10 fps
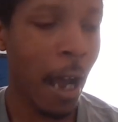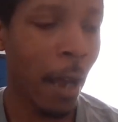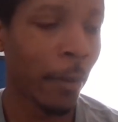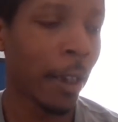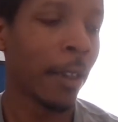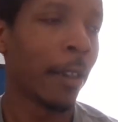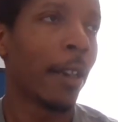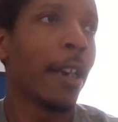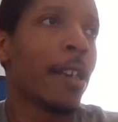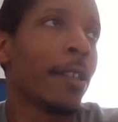I
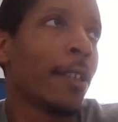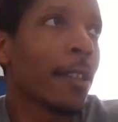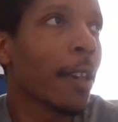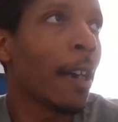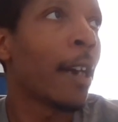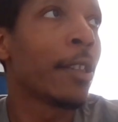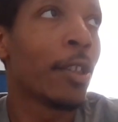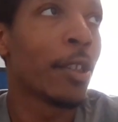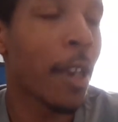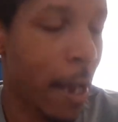mean, is this guy
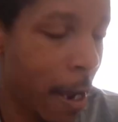just